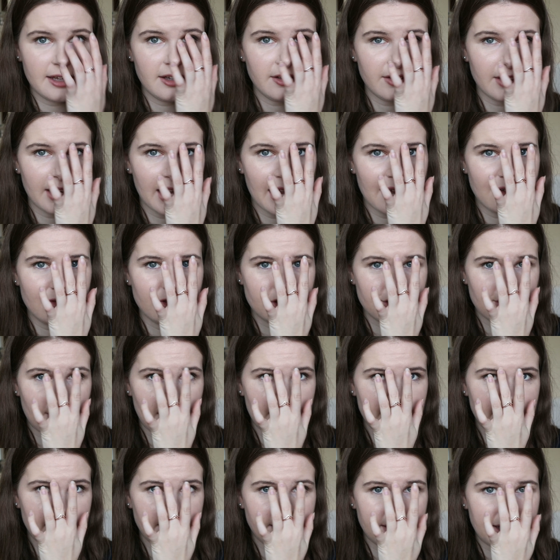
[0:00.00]
because I have
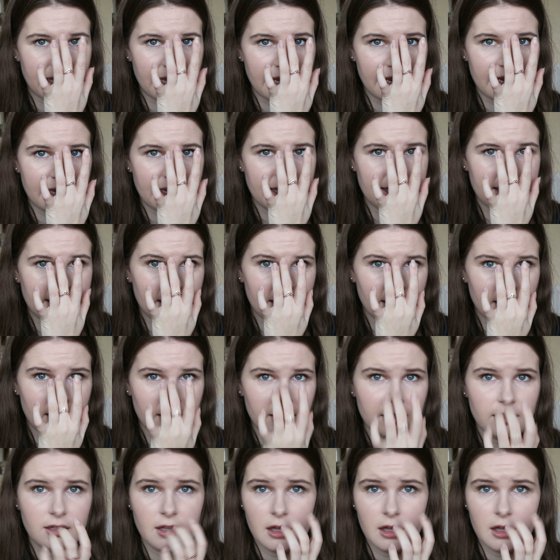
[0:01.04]
dry skin here